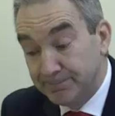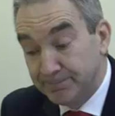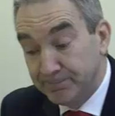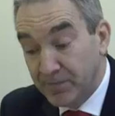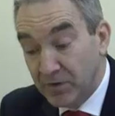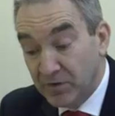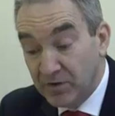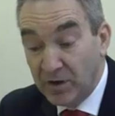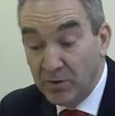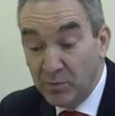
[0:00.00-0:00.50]

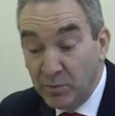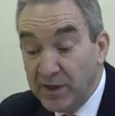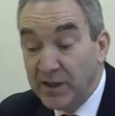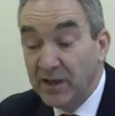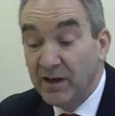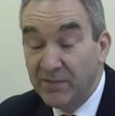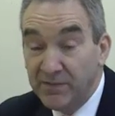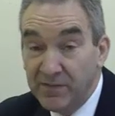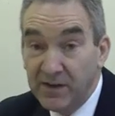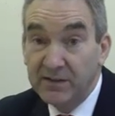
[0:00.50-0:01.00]
So we
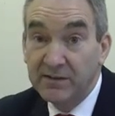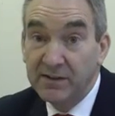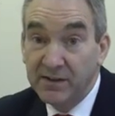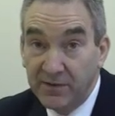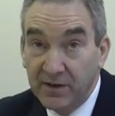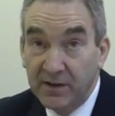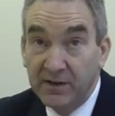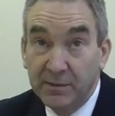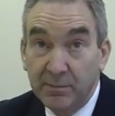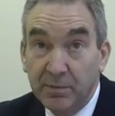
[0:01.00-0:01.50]
are very,
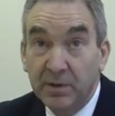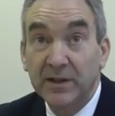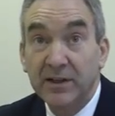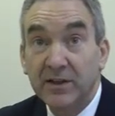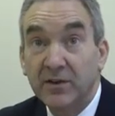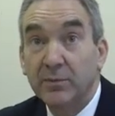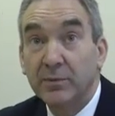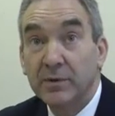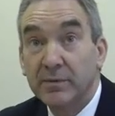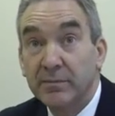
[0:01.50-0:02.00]
very
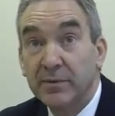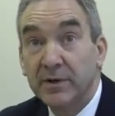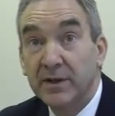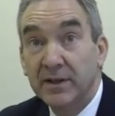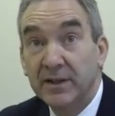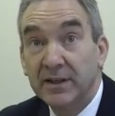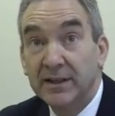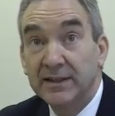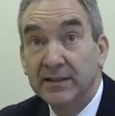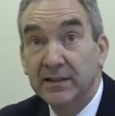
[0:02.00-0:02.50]
pleased with
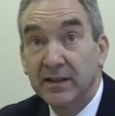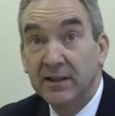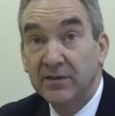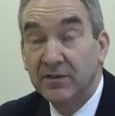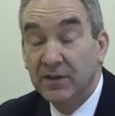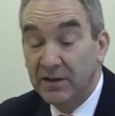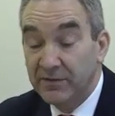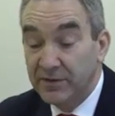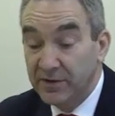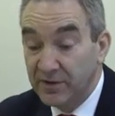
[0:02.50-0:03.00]
Merlin as
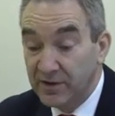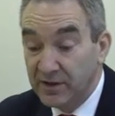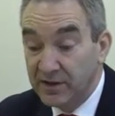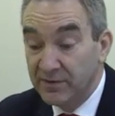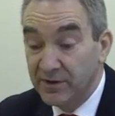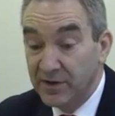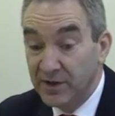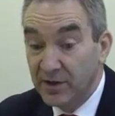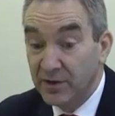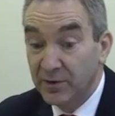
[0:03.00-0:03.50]
having
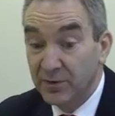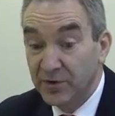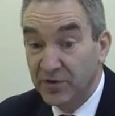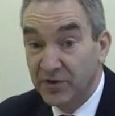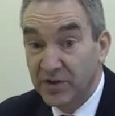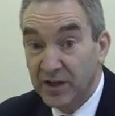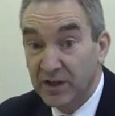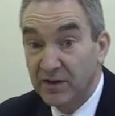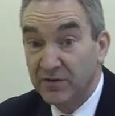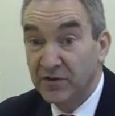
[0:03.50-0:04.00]
delivered a whole
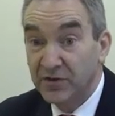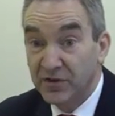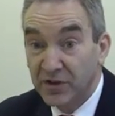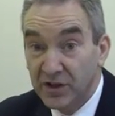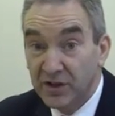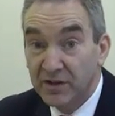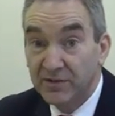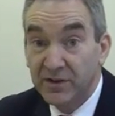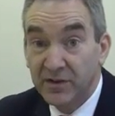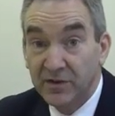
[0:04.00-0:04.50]
set of
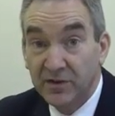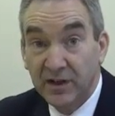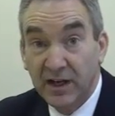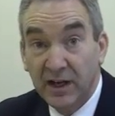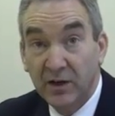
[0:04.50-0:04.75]
service